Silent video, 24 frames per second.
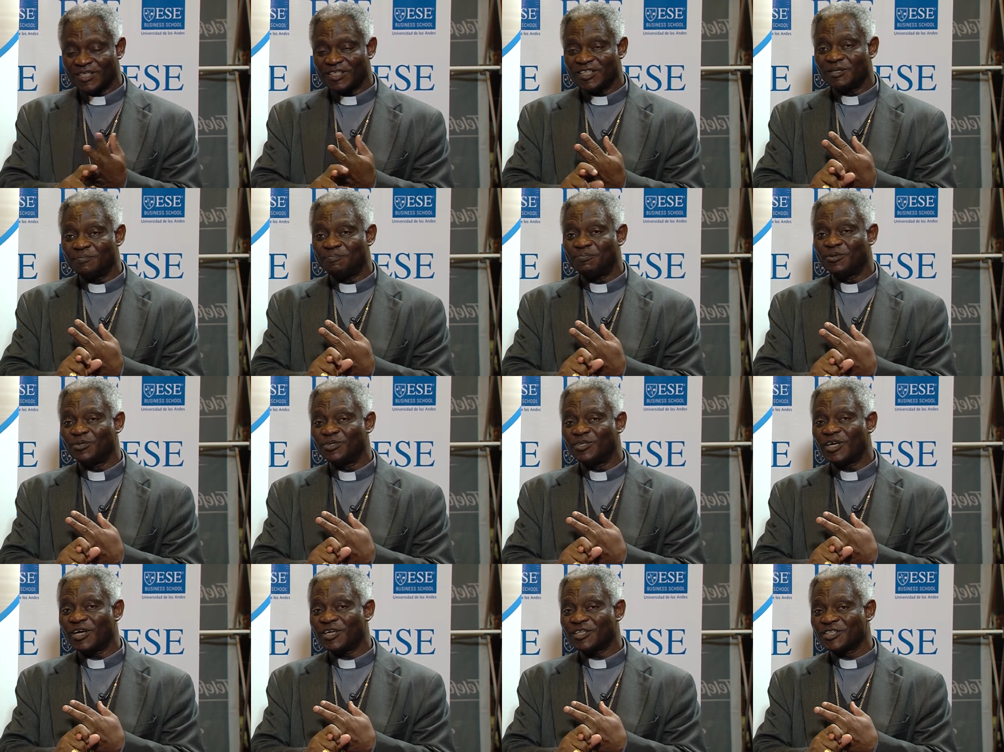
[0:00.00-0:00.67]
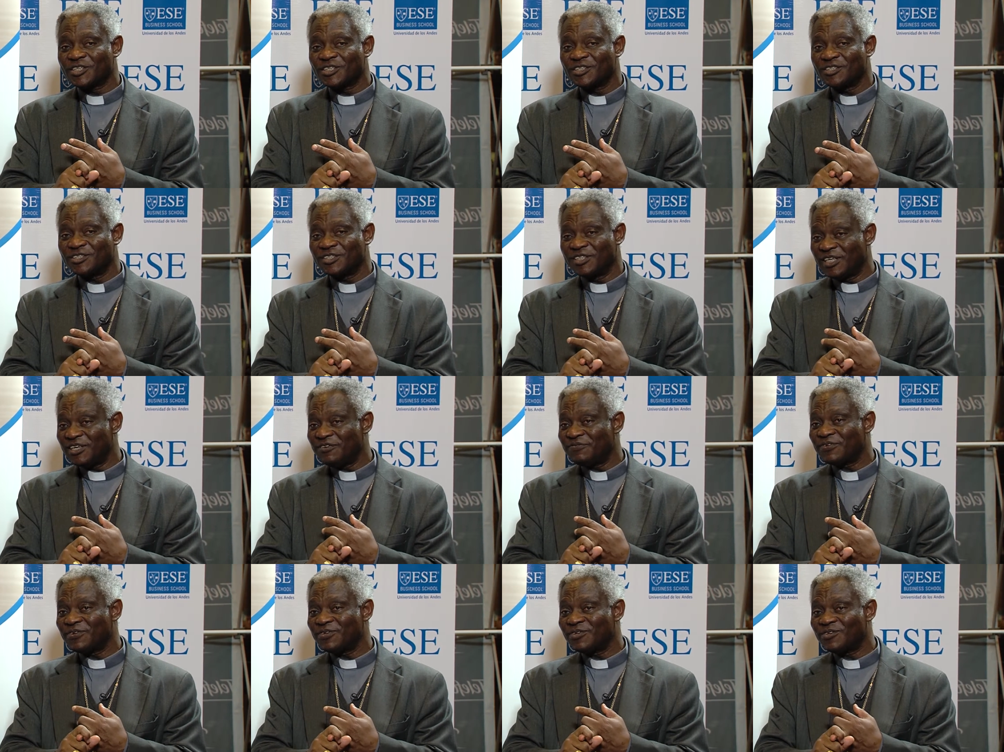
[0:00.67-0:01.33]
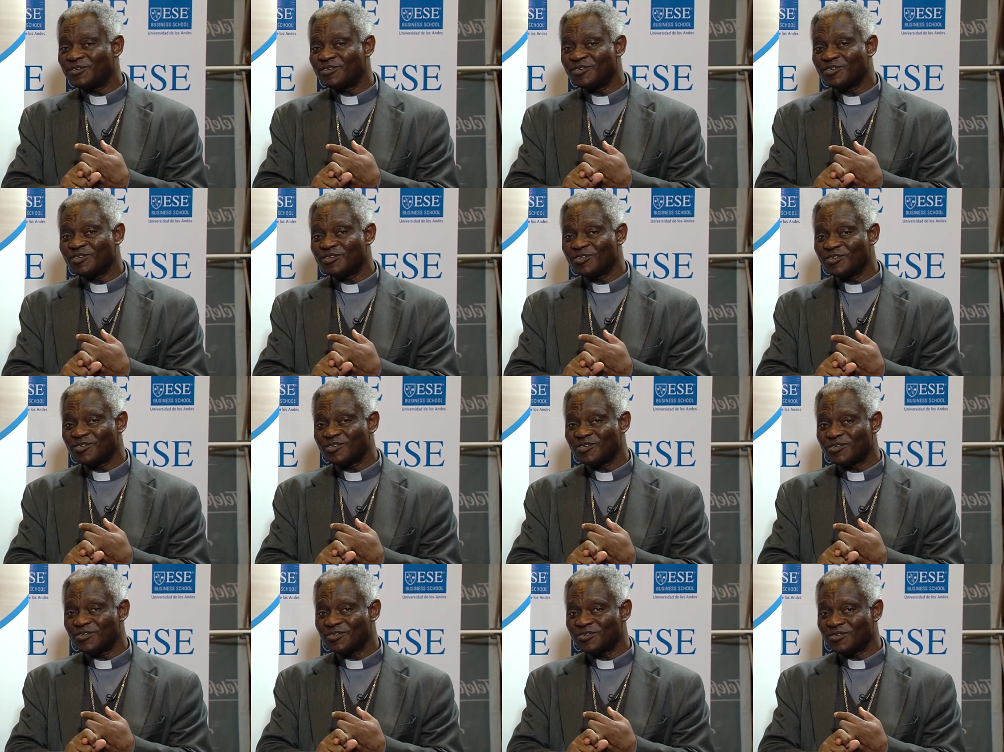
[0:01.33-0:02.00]
the production giving
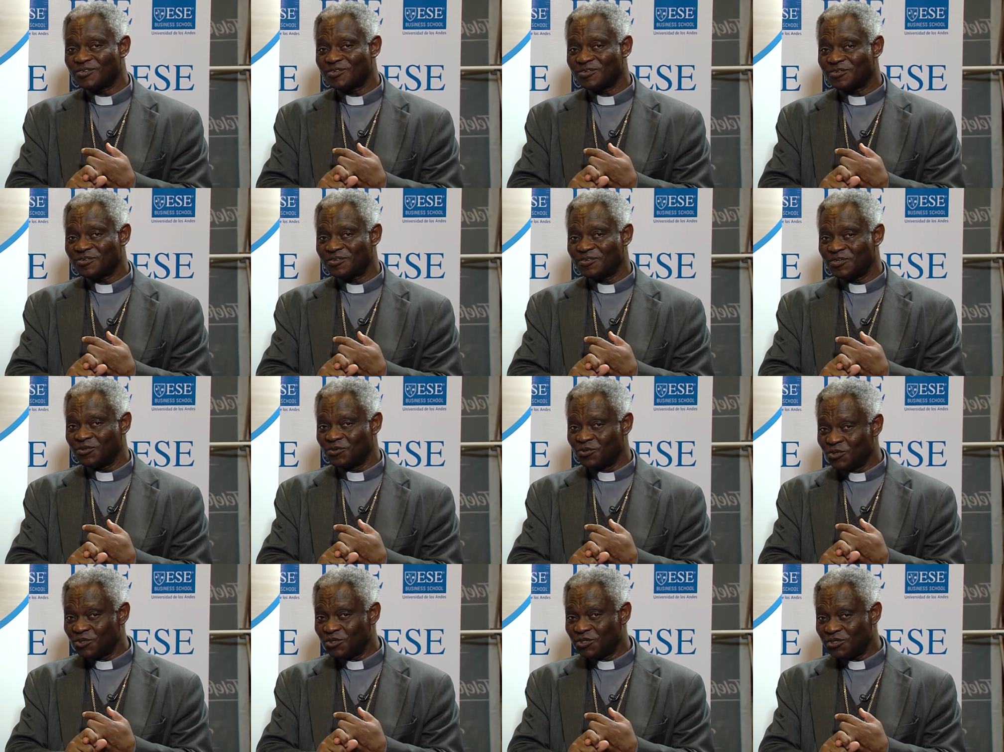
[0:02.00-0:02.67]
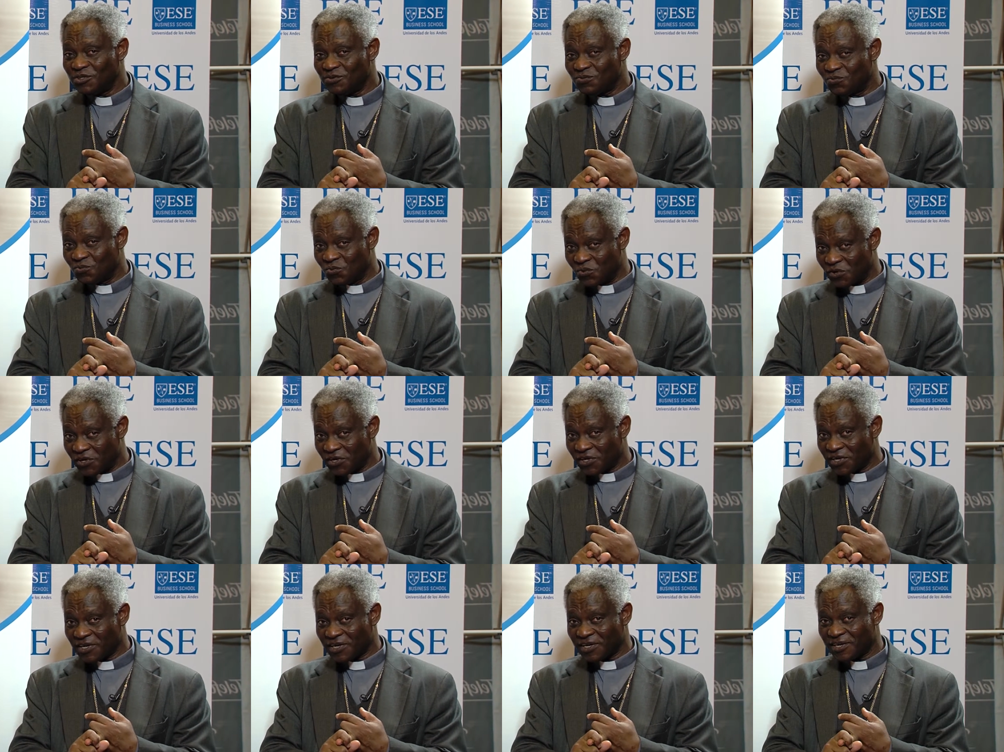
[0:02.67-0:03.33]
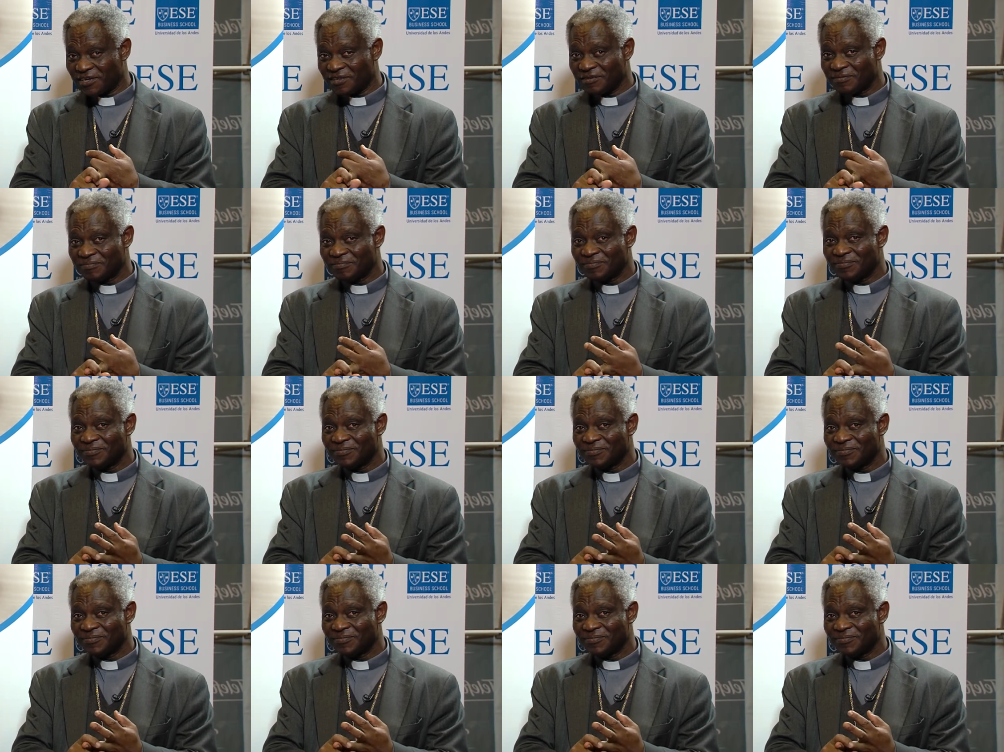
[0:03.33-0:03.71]
good work,